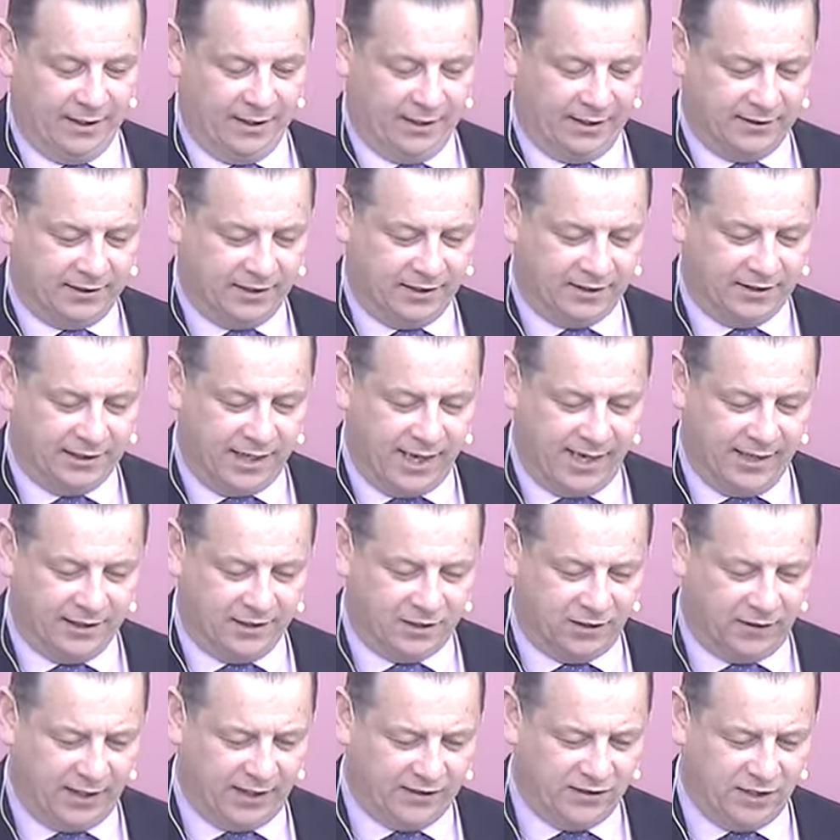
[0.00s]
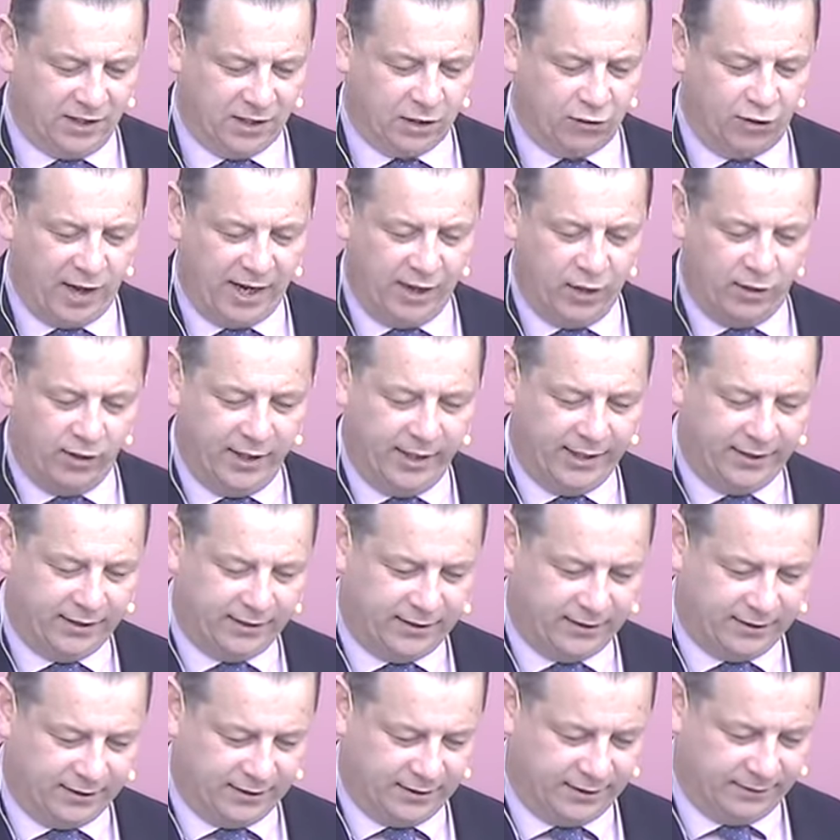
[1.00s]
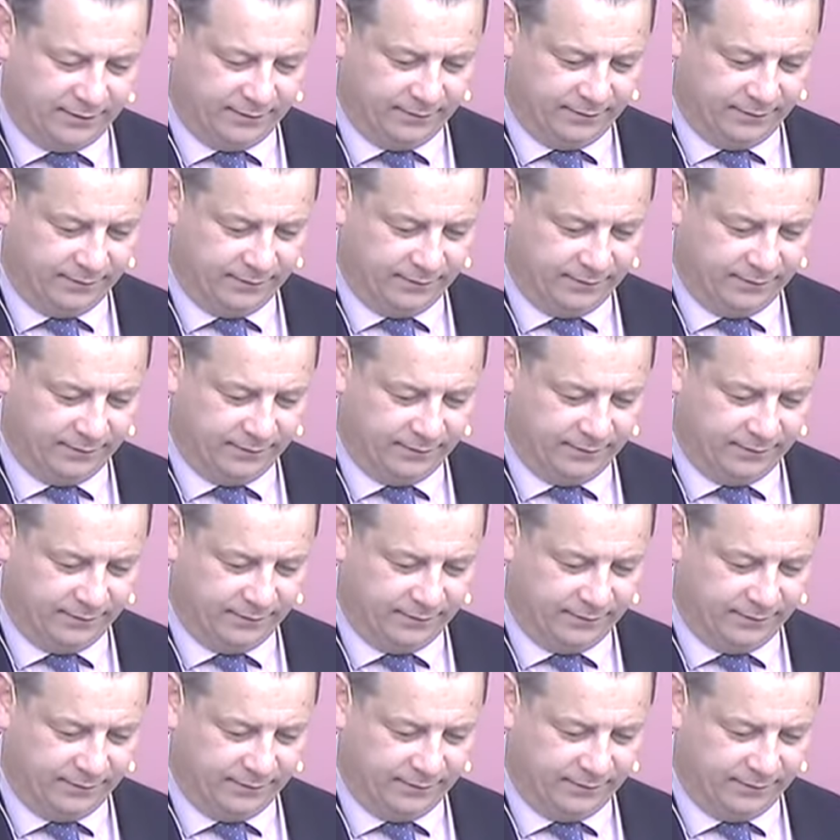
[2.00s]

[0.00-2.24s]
It's a science, isn't it, cryonics?